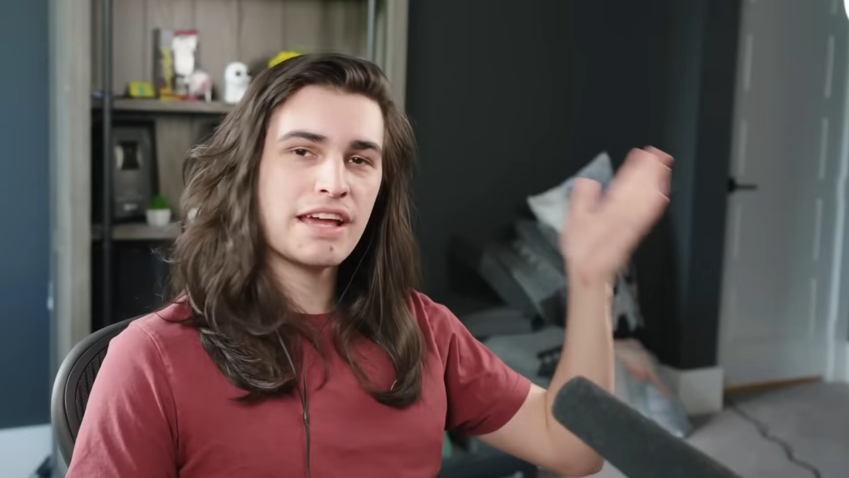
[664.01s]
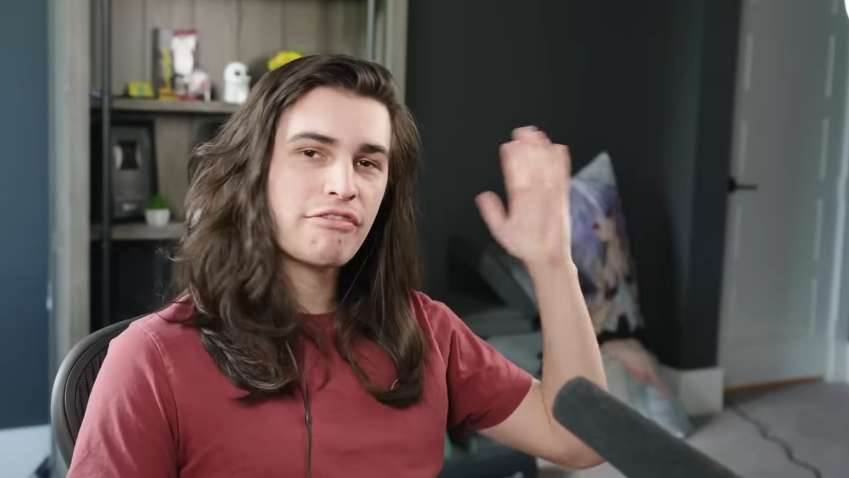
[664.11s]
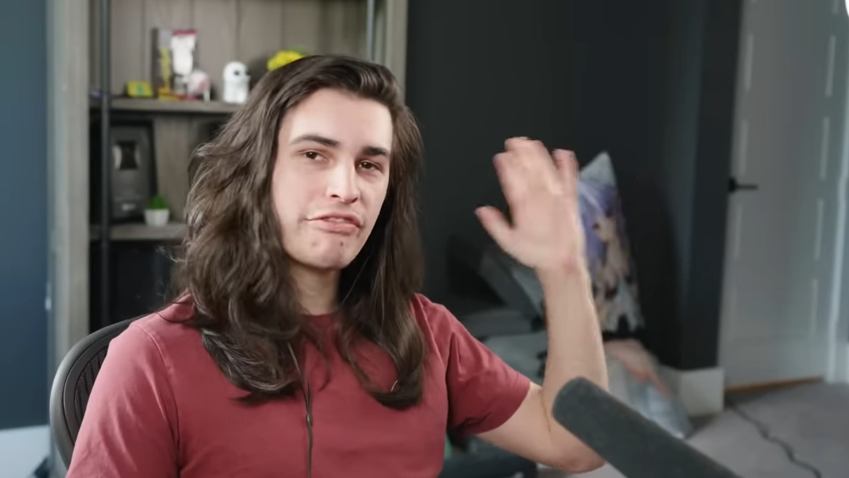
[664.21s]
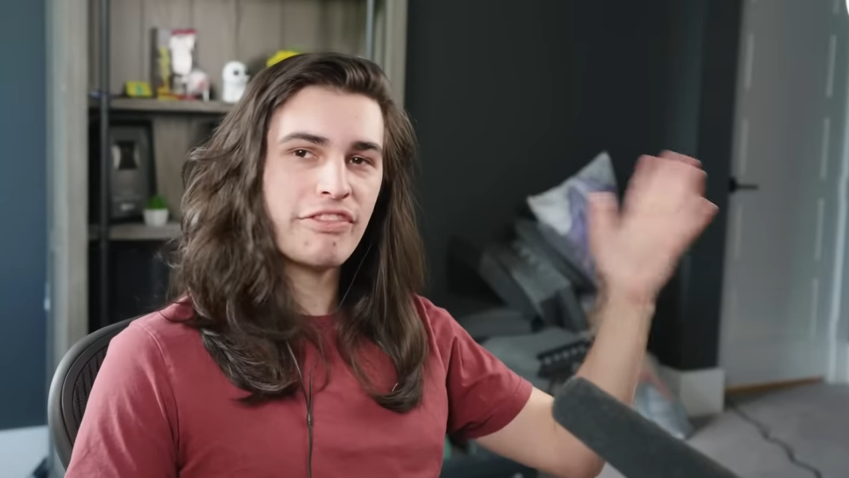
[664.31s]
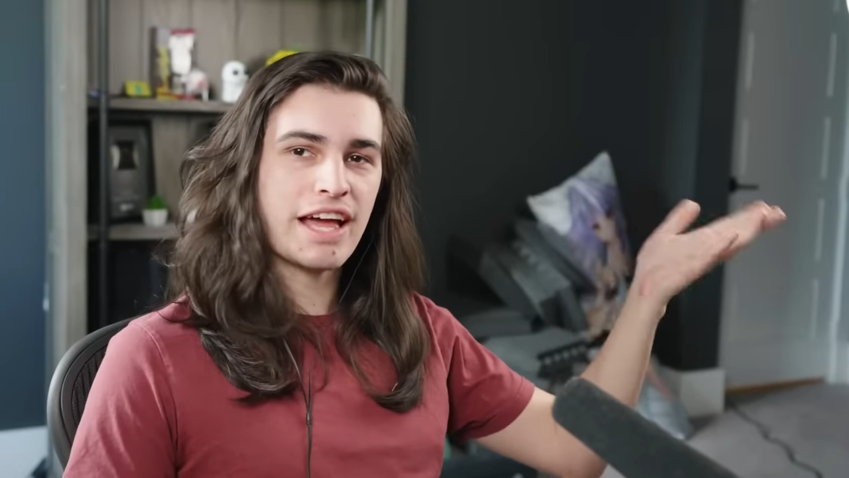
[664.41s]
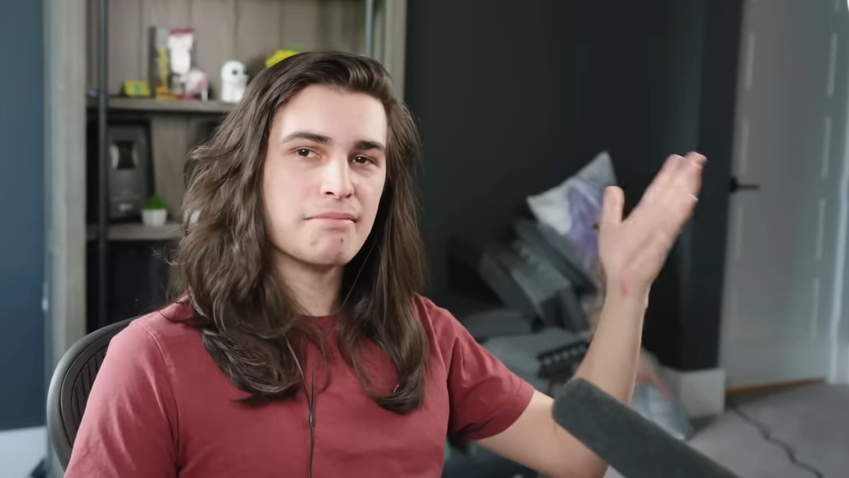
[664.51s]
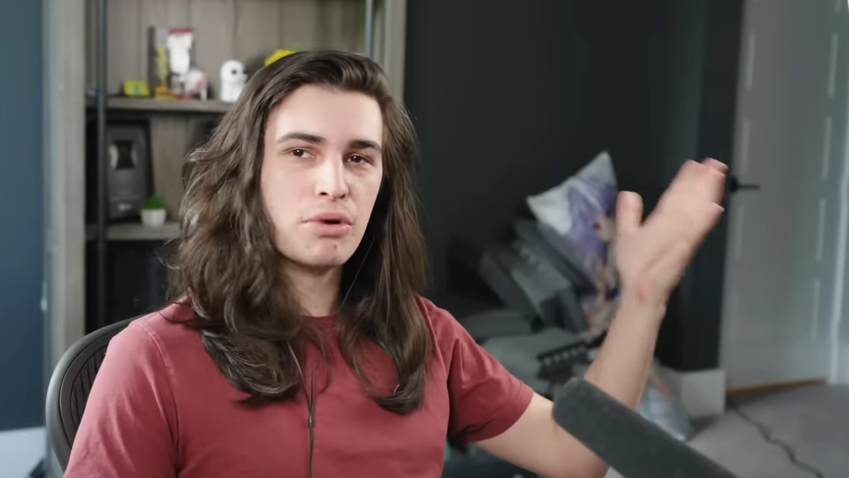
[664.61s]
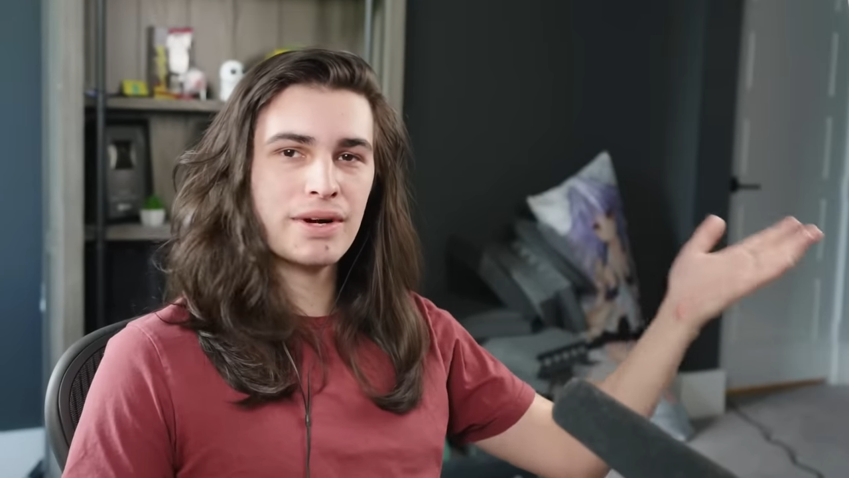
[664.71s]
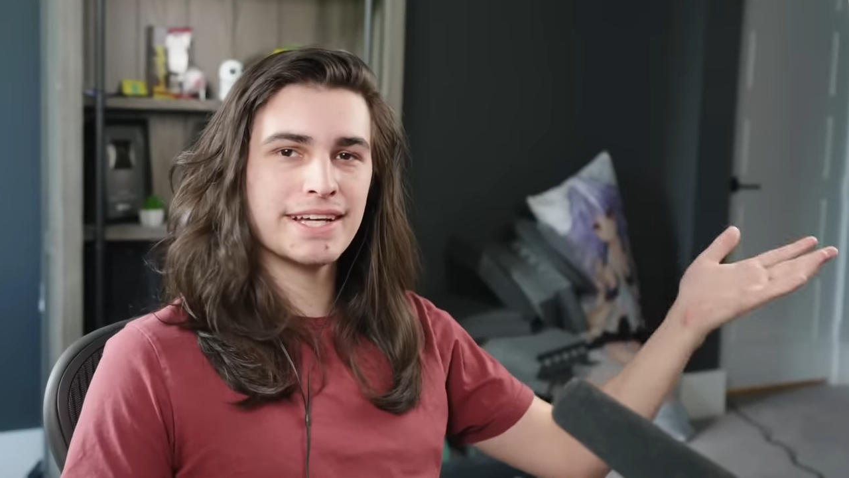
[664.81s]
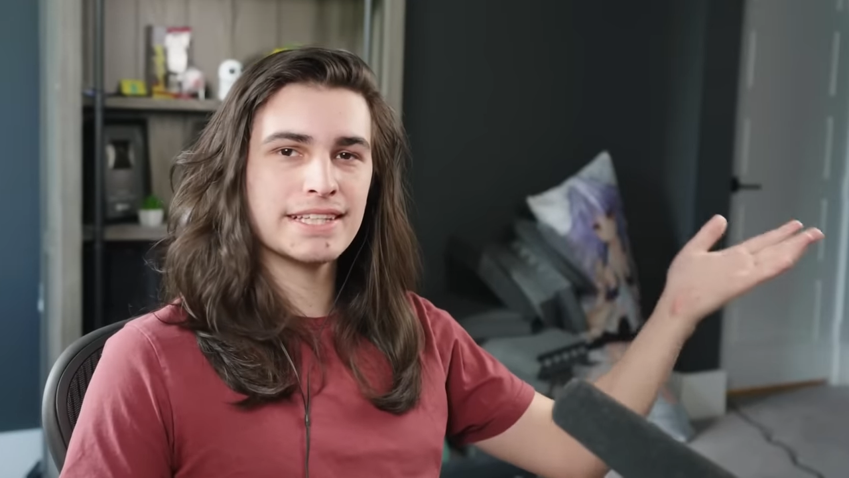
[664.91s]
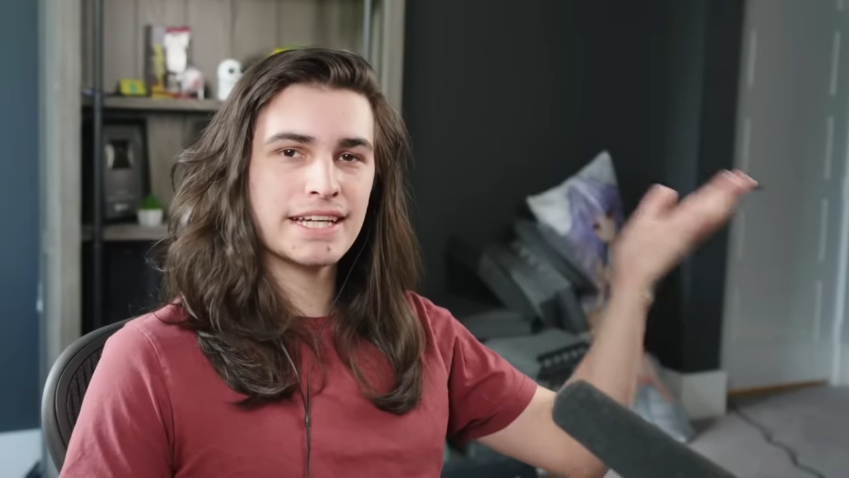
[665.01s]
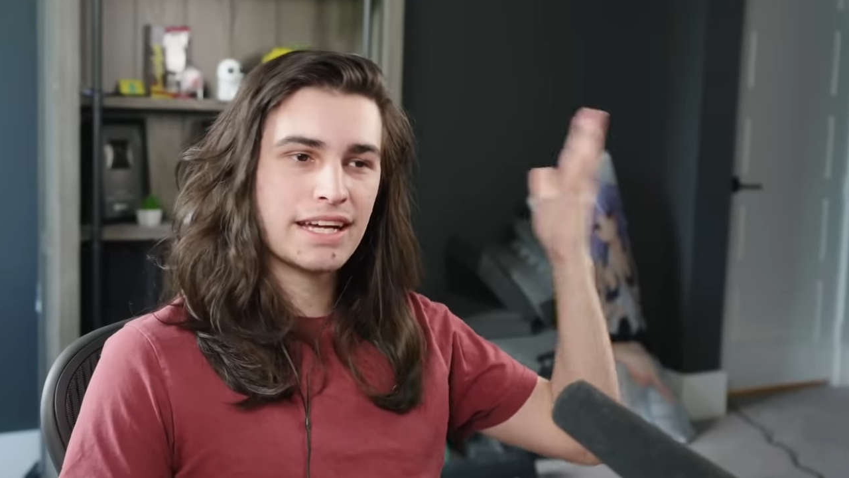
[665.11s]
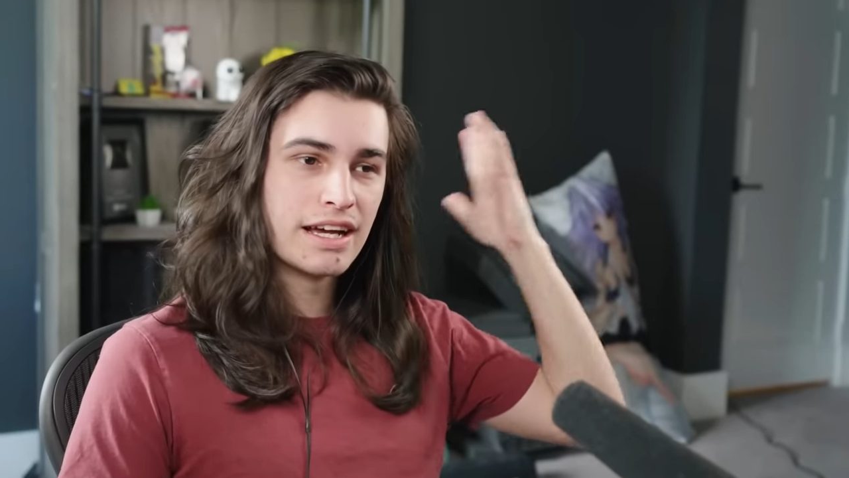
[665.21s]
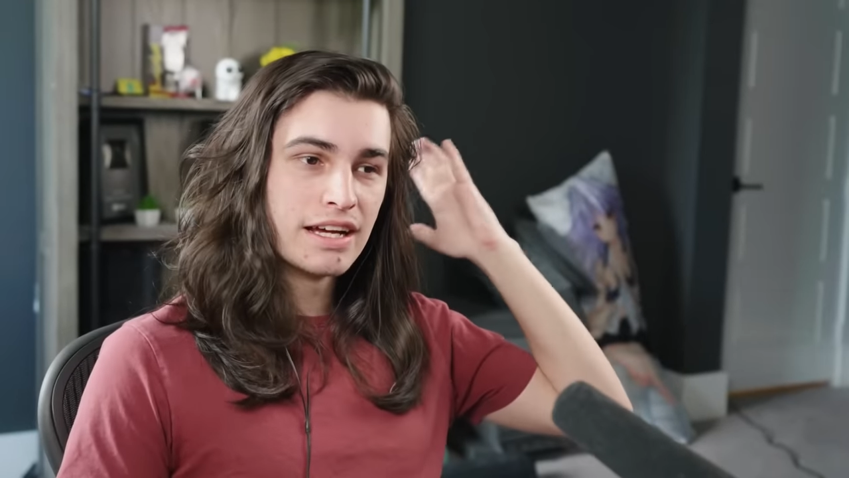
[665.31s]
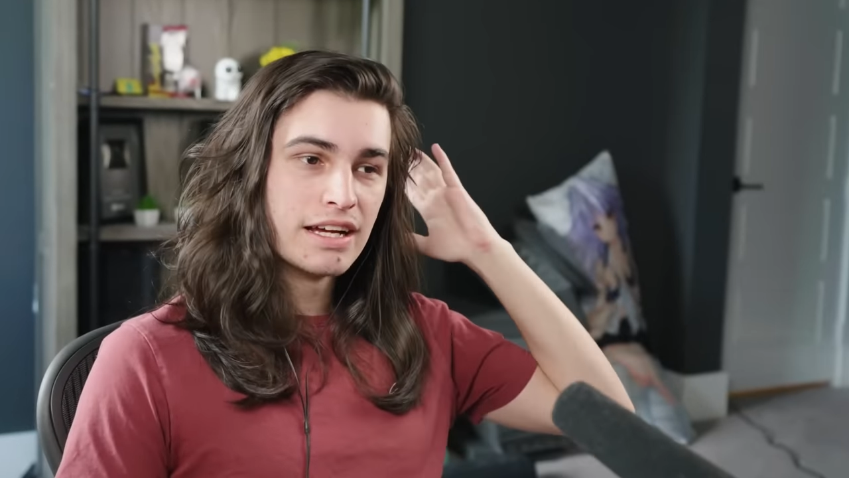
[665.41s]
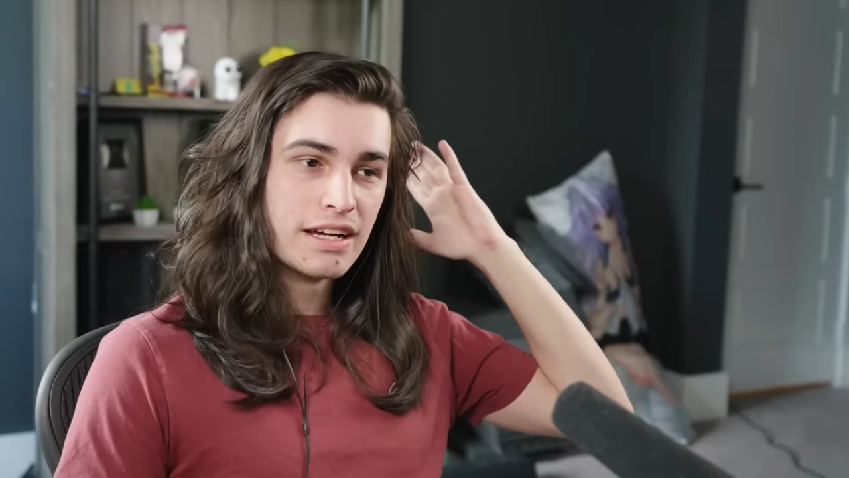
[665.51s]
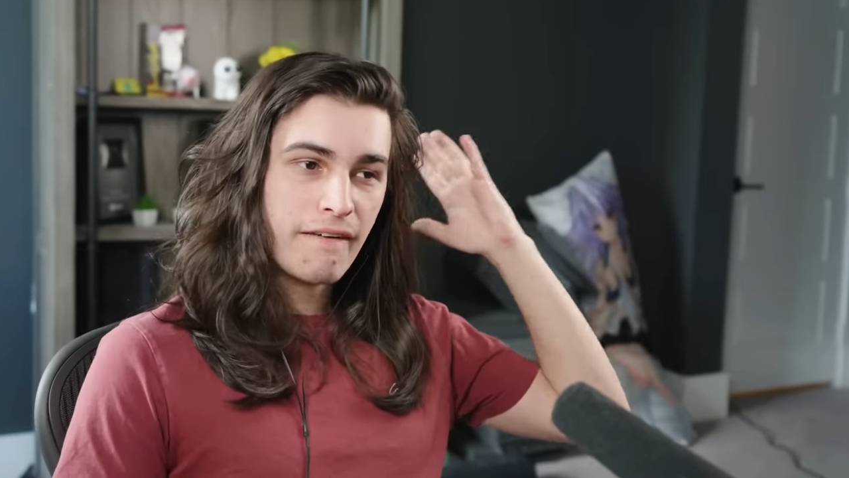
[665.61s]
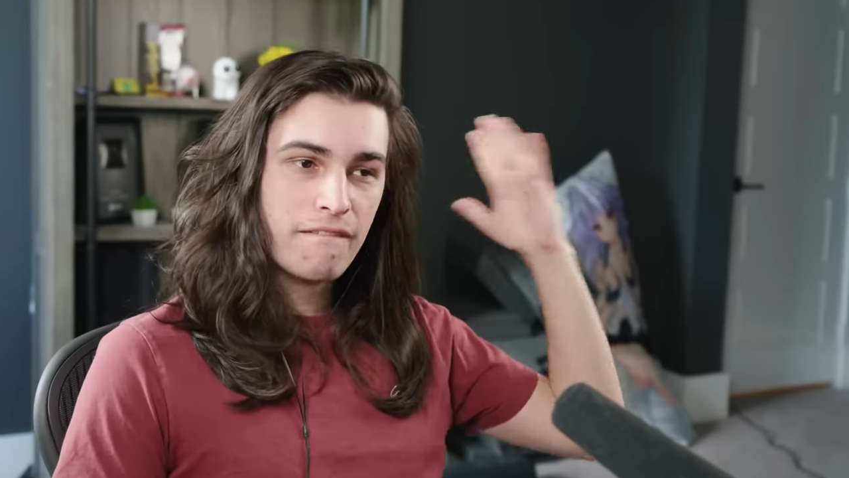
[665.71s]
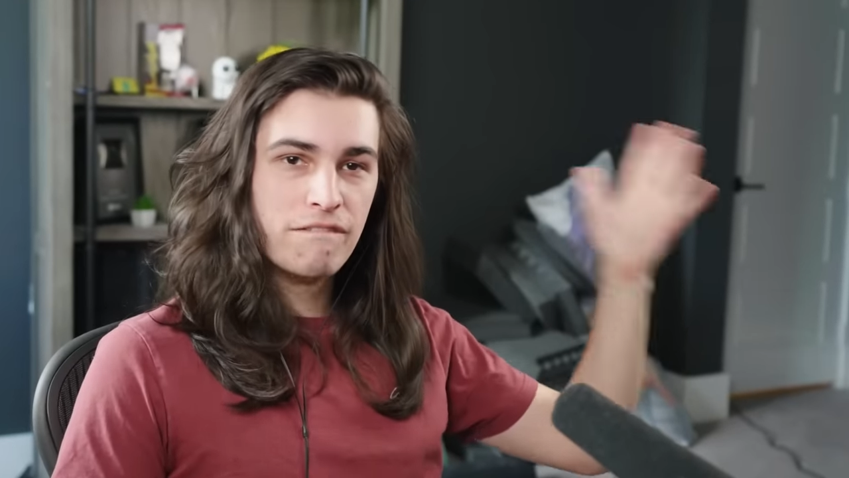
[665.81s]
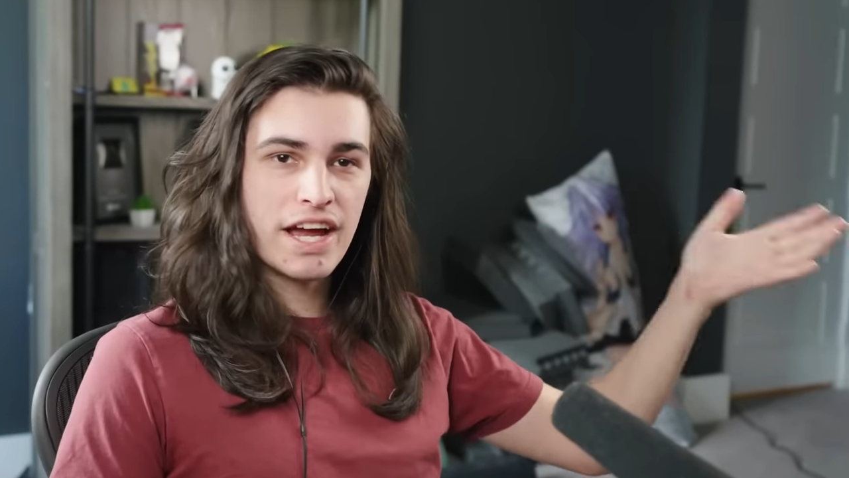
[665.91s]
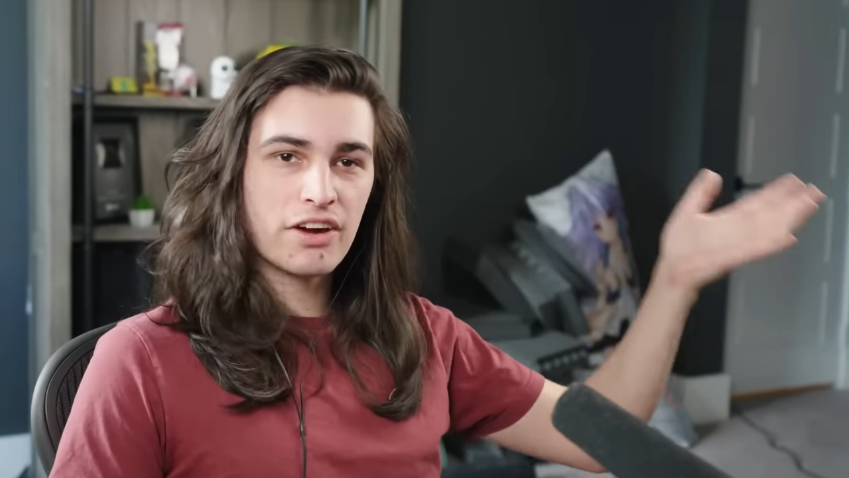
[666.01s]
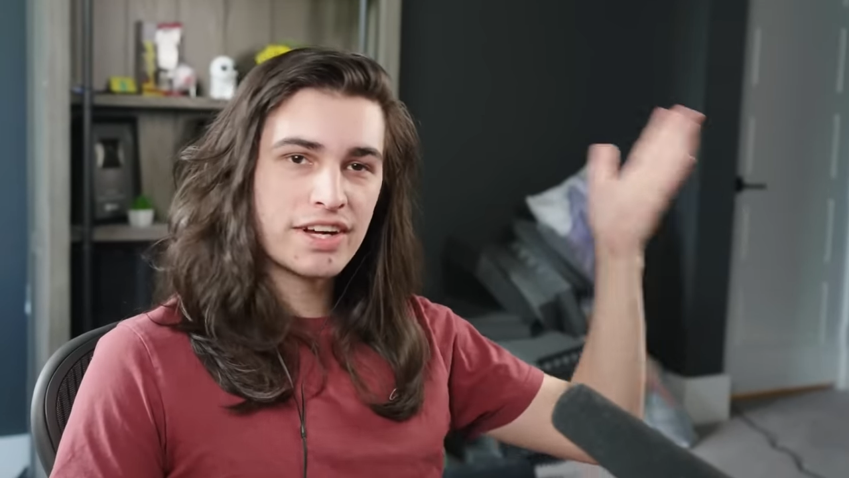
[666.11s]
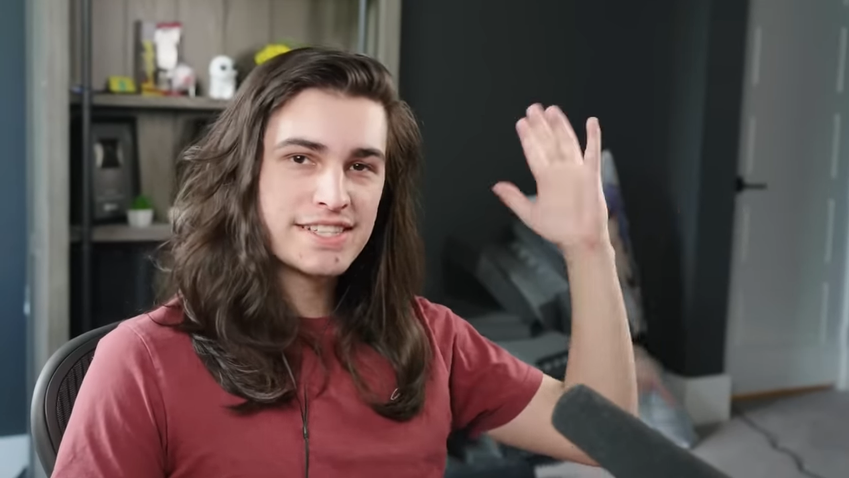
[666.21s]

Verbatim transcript: flamboyantly, very